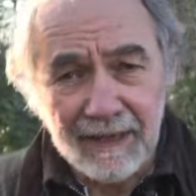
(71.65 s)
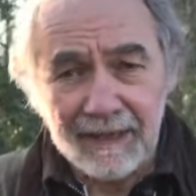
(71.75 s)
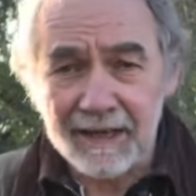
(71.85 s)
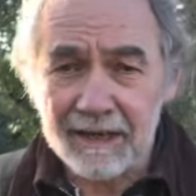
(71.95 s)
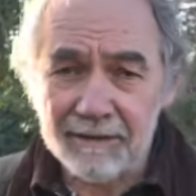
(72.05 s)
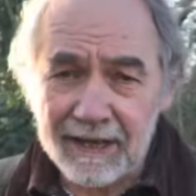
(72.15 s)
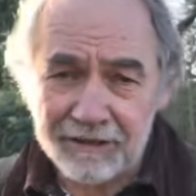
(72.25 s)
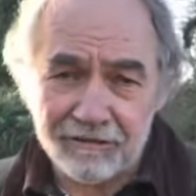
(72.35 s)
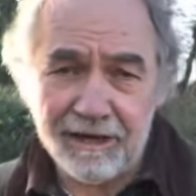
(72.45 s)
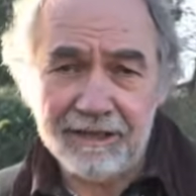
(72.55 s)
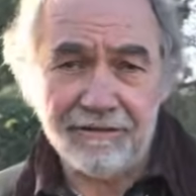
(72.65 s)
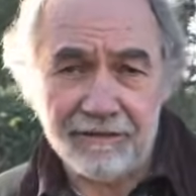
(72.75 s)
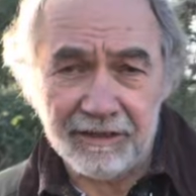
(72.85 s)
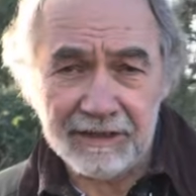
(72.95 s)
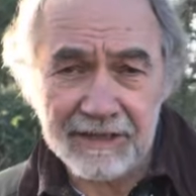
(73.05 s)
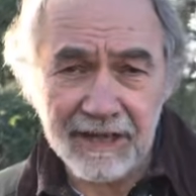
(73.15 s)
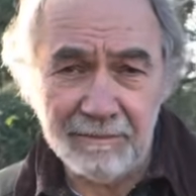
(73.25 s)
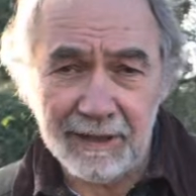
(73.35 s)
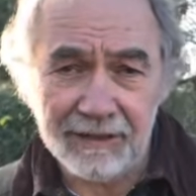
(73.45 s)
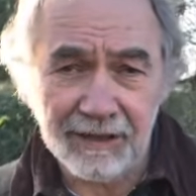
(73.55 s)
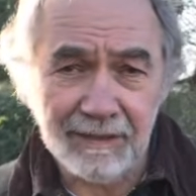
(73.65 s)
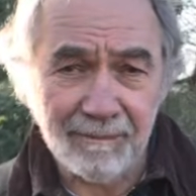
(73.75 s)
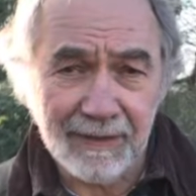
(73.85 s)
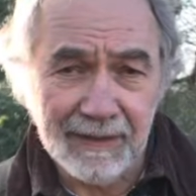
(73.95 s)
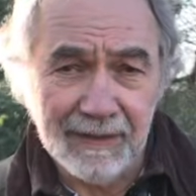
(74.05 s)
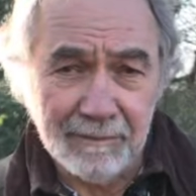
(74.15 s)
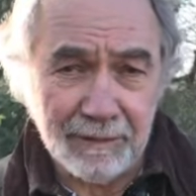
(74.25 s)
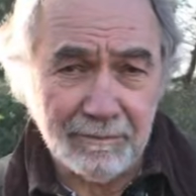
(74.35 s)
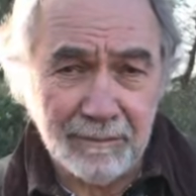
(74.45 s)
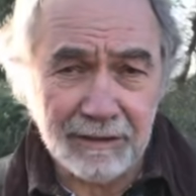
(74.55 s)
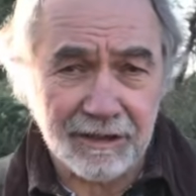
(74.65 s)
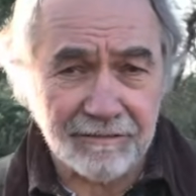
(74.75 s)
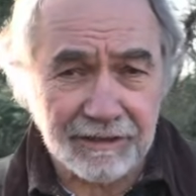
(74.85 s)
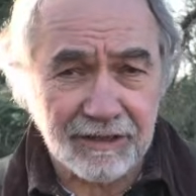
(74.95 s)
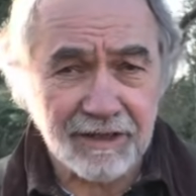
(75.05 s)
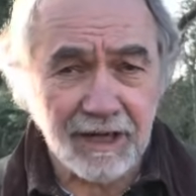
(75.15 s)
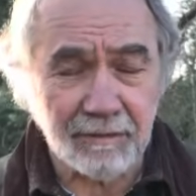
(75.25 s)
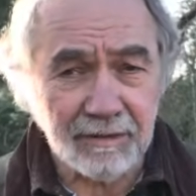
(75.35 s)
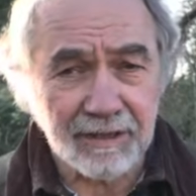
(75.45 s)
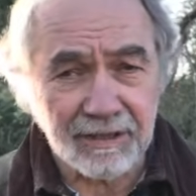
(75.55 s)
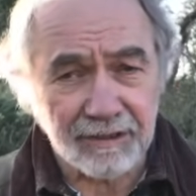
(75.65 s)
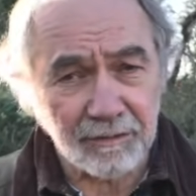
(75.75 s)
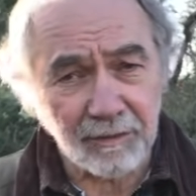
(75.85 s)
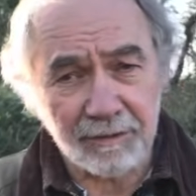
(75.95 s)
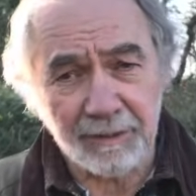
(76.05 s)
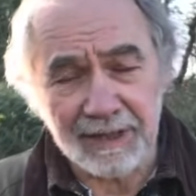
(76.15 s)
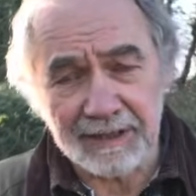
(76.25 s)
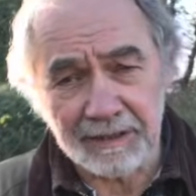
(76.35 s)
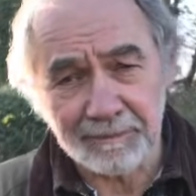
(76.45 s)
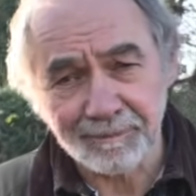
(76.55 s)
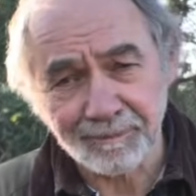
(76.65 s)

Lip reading: Now, that's great if you've got a tape measure, but most of us don't. So what do we then do?